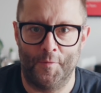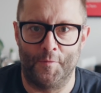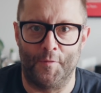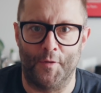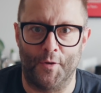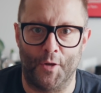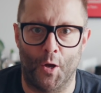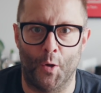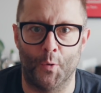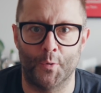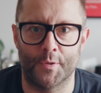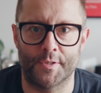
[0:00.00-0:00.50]

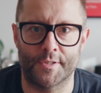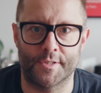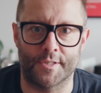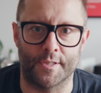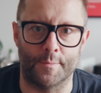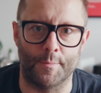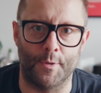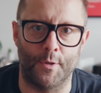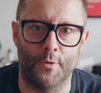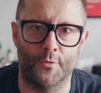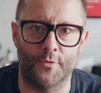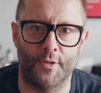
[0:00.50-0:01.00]
that hosts
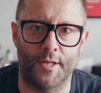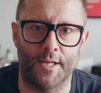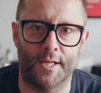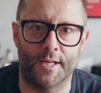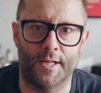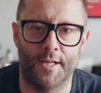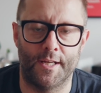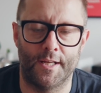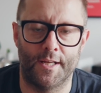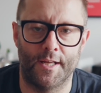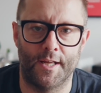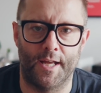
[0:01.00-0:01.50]
the
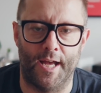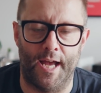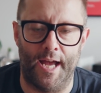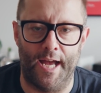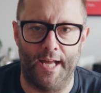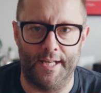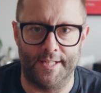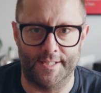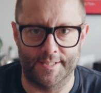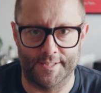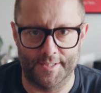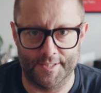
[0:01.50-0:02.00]
music
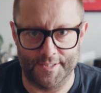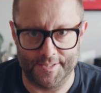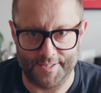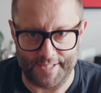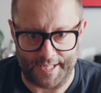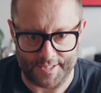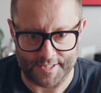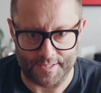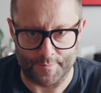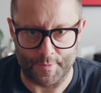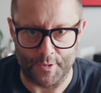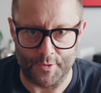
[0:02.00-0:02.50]
and
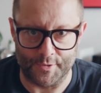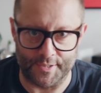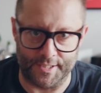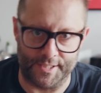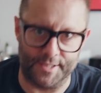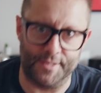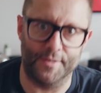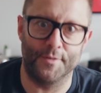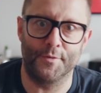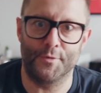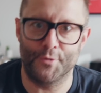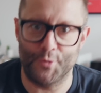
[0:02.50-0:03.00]
sends the
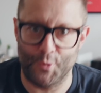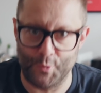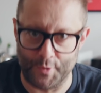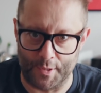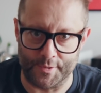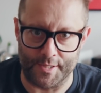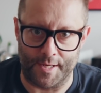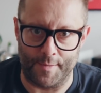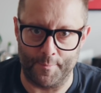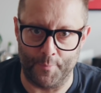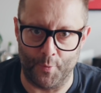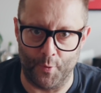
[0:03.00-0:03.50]
music to
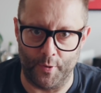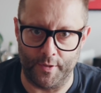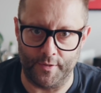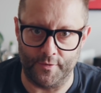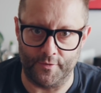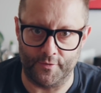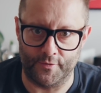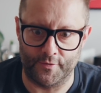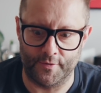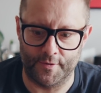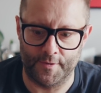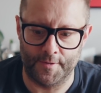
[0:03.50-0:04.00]
those
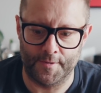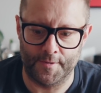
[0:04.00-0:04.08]
endpoints.